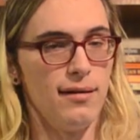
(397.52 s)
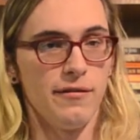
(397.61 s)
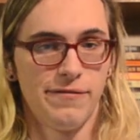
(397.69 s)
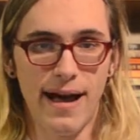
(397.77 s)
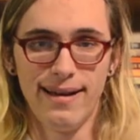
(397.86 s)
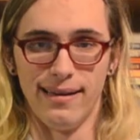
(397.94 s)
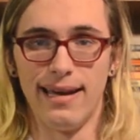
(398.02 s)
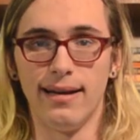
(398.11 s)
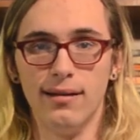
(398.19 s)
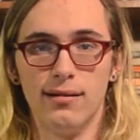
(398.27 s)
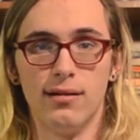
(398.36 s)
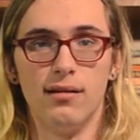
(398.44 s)
Finally,
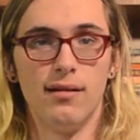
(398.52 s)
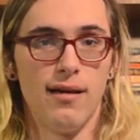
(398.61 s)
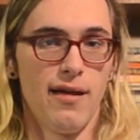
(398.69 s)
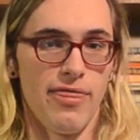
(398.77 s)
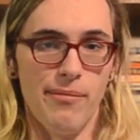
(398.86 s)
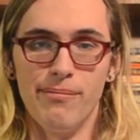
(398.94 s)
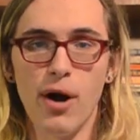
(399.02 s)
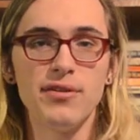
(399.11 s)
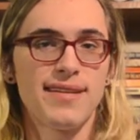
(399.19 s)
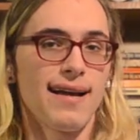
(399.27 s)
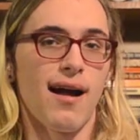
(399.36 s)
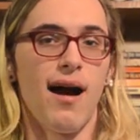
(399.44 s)
the
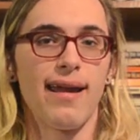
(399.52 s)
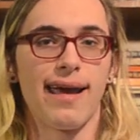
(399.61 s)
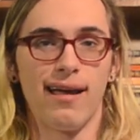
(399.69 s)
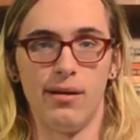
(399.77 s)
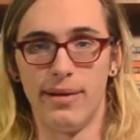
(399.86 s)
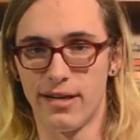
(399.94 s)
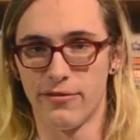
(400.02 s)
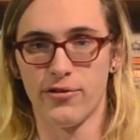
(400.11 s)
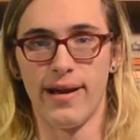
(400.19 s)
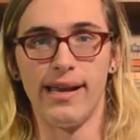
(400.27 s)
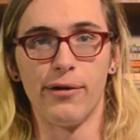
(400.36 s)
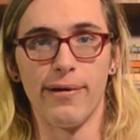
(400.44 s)
most iconic element of
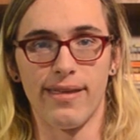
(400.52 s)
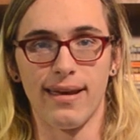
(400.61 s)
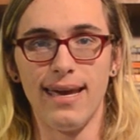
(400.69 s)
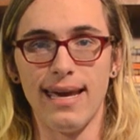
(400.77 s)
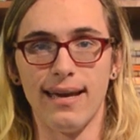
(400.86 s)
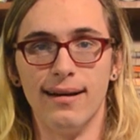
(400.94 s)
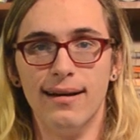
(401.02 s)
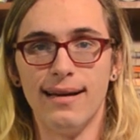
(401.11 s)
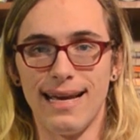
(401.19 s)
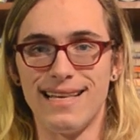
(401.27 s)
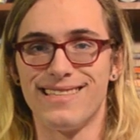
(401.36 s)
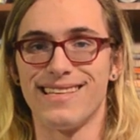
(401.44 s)
training with a gi
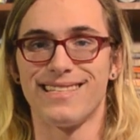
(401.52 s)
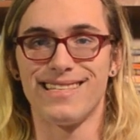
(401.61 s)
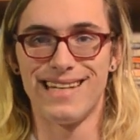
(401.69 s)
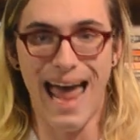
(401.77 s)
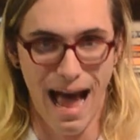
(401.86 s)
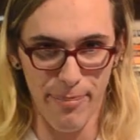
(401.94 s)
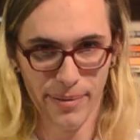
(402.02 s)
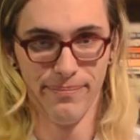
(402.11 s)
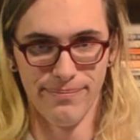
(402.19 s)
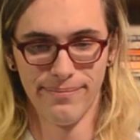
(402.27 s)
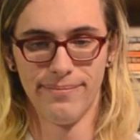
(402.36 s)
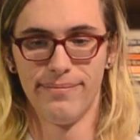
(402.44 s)
is the snap.
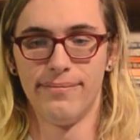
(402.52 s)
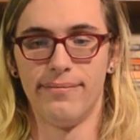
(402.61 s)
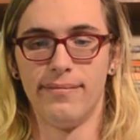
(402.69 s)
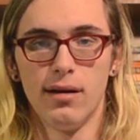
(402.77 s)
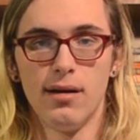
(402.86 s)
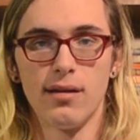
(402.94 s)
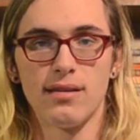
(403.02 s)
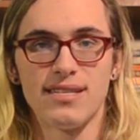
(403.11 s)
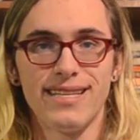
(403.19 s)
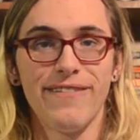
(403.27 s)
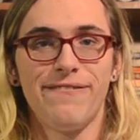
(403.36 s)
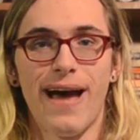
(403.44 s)
The
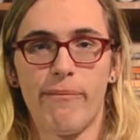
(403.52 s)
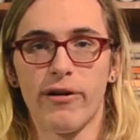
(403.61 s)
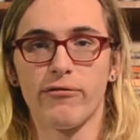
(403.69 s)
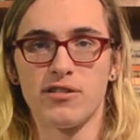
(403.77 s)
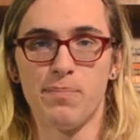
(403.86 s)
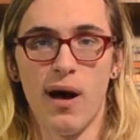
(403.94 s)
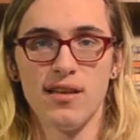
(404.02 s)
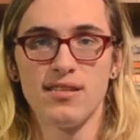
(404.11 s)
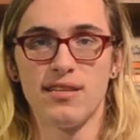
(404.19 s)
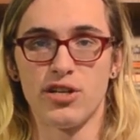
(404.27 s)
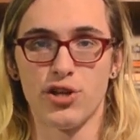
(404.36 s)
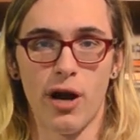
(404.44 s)
stiff fabric responds
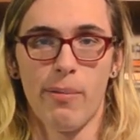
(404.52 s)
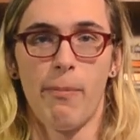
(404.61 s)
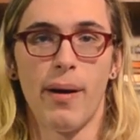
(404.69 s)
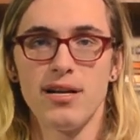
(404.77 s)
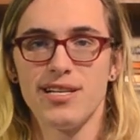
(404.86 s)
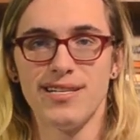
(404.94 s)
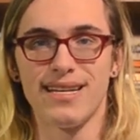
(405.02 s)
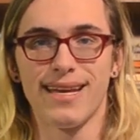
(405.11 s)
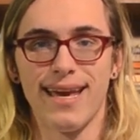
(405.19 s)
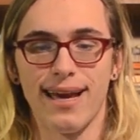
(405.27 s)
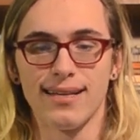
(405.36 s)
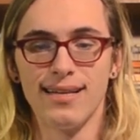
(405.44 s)
to sharp punches and
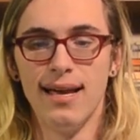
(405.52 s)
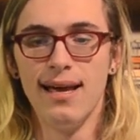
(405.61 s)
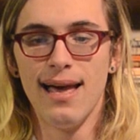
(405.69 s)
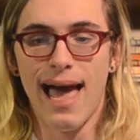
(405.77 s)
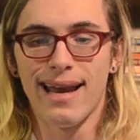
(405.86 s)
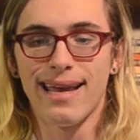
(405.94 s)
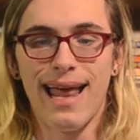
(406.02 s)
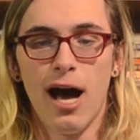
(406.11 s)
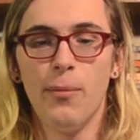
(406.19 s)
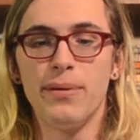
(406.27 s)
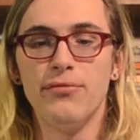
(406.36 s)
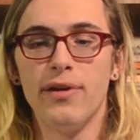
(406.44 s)
kicks and can
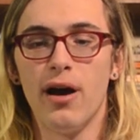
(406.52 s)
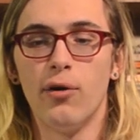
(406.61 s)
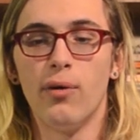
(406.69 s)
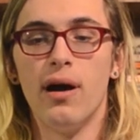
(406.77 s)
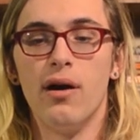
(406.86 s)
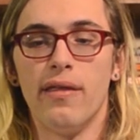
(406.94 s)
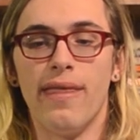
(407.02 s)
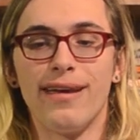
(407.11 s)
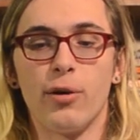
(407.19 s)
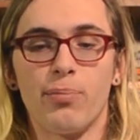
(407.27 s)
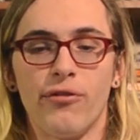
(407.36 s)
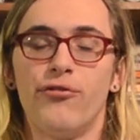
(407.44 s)
help you know that
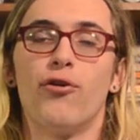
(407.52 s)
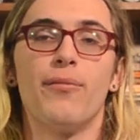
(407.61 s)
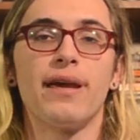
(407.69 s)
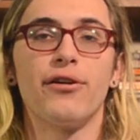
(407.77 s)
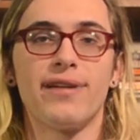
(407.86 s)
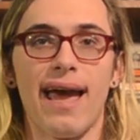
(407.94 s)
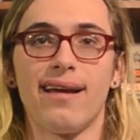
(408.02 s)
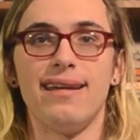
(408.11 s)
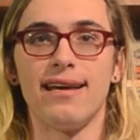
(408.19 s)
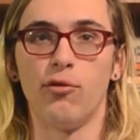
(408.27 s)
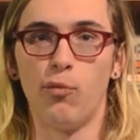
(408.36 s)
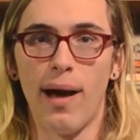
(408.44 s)
you're performing your
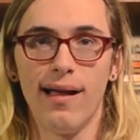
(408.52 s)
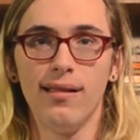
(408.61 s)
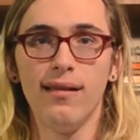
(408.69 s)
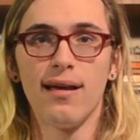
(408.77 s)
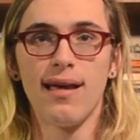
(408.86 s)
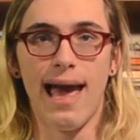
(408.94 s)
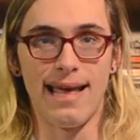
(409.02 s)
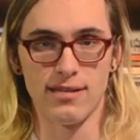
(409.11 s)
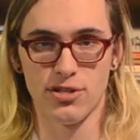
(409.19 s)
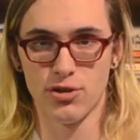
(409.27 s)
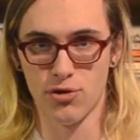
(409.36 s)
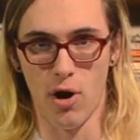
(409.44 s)
technique well and
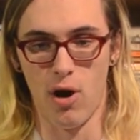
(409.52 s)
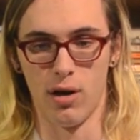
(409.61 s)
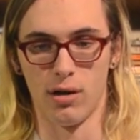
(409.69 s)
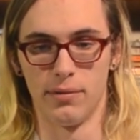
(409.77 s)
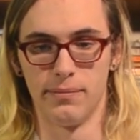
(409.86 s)
strong.